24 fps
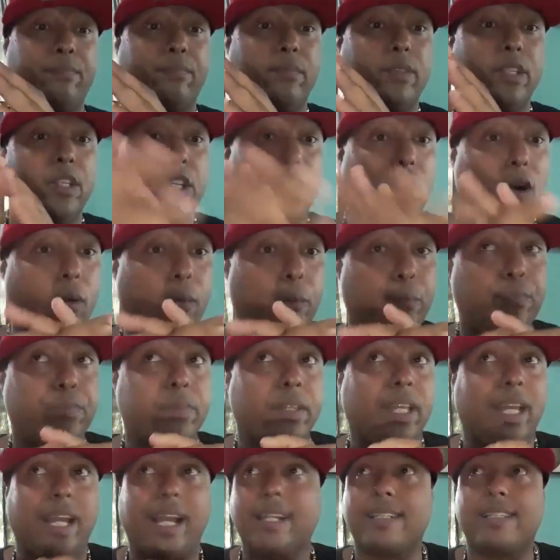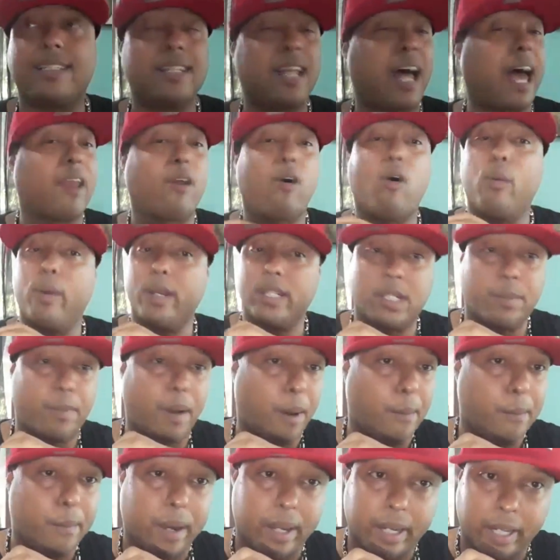You know, it's not always
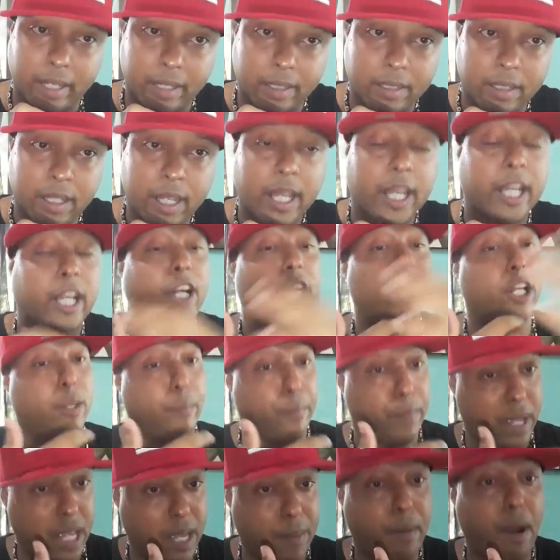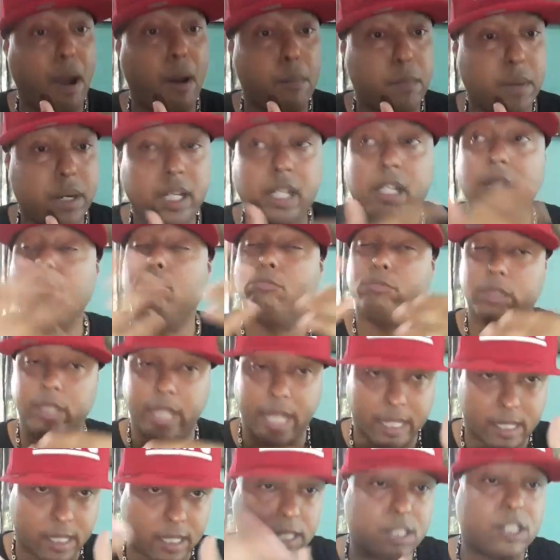about money. Could it be about money?
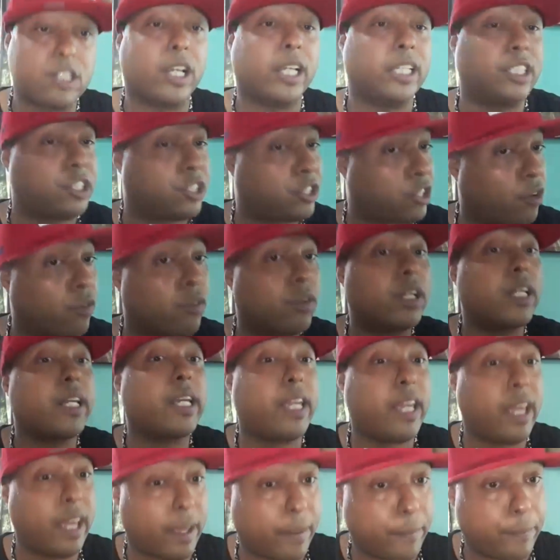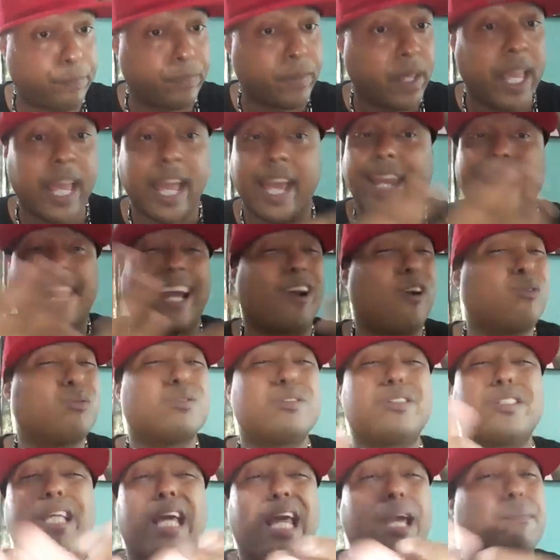Yes, it certainly can. And that goes
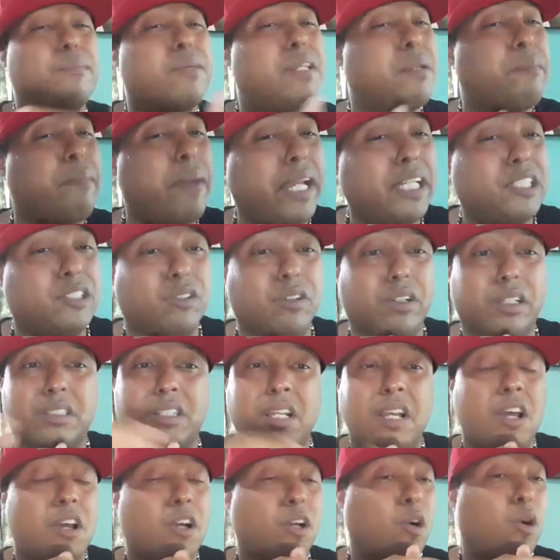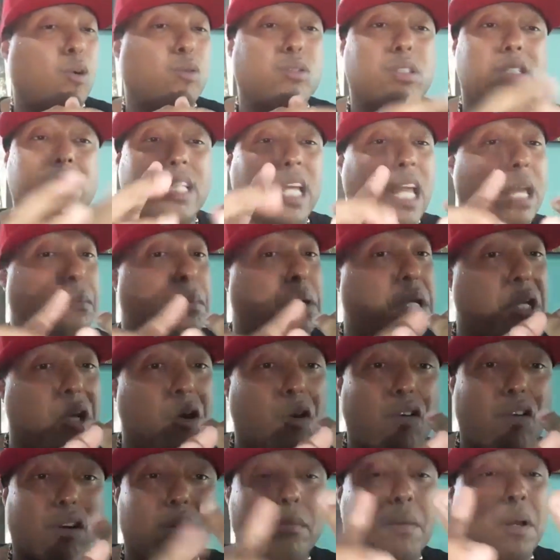the same in the Matrix, goes the same in
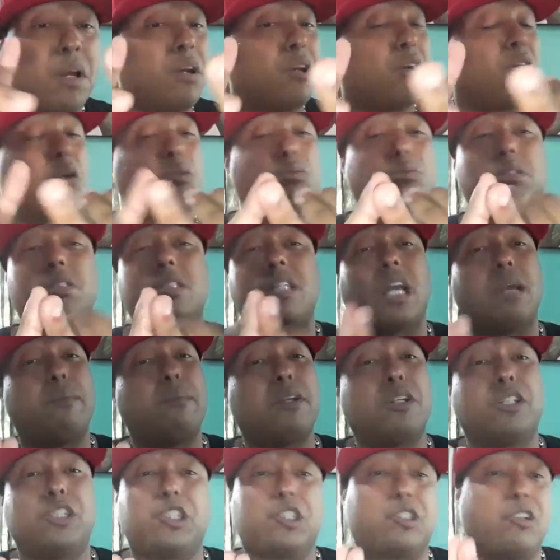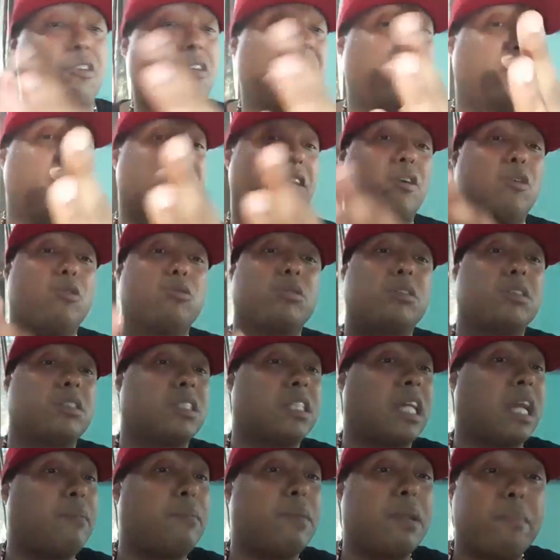Europe, goes the same in Australia, goes the
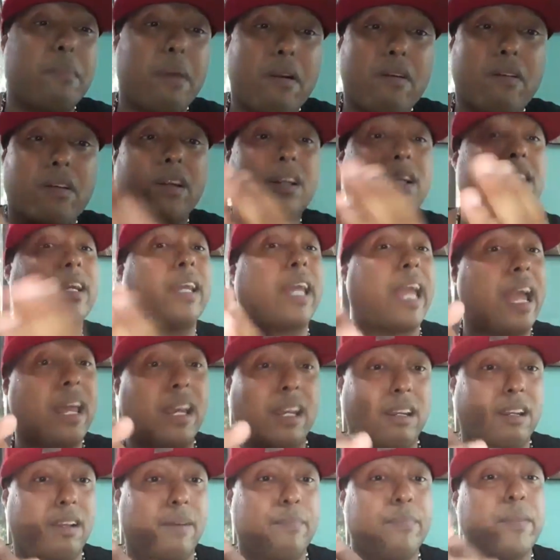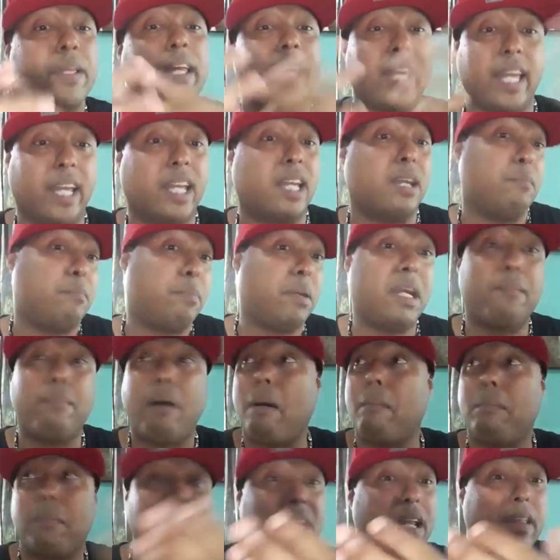same in America and Canada. It can be
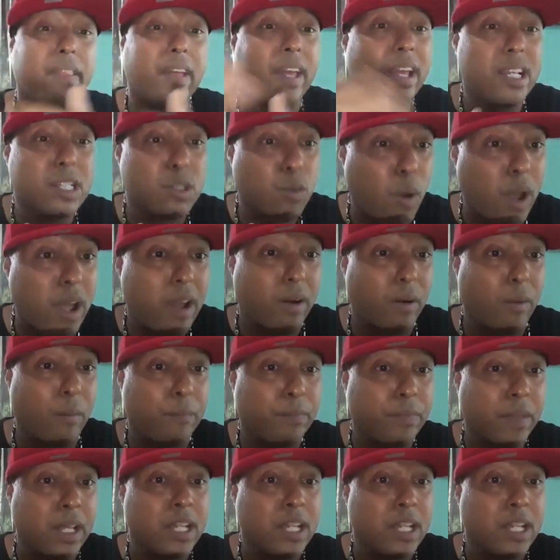about money there as well.